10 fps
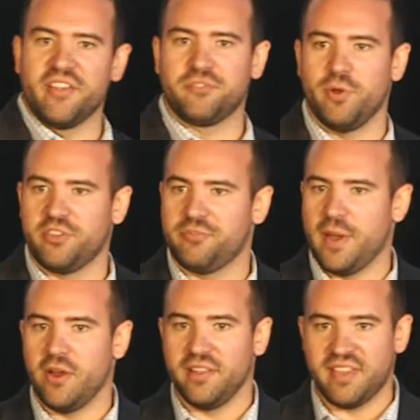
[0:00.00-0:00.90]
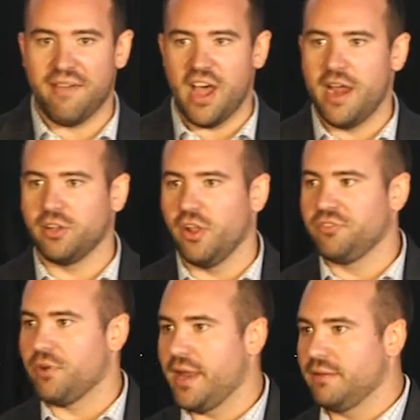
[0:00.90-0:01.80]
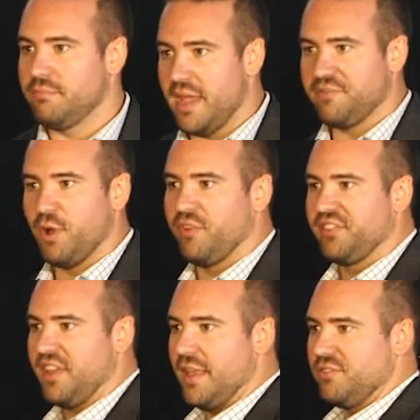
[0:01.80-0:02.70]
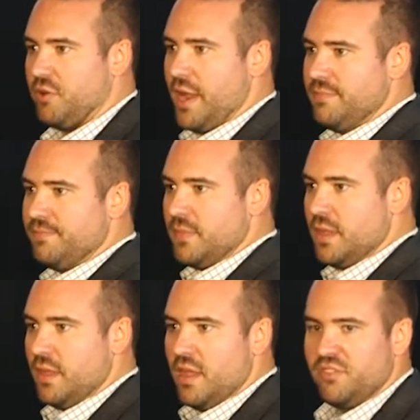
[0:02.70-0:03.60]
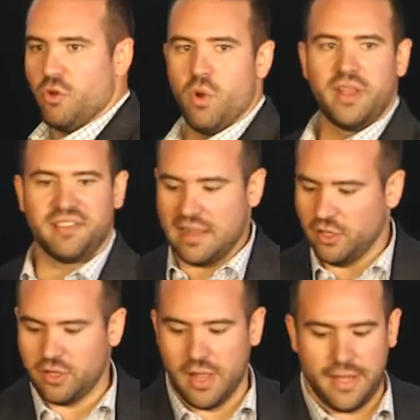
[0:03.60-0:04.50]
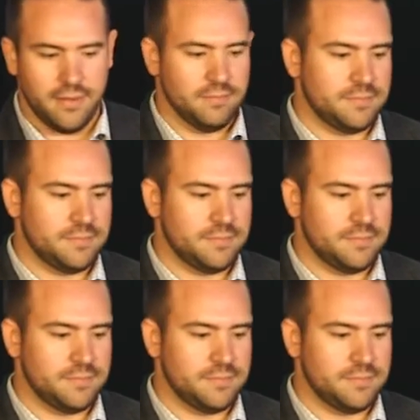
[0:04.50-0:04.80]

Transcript: customer experience have a higher close rate. Makes perfect sense, right? So what does that look like?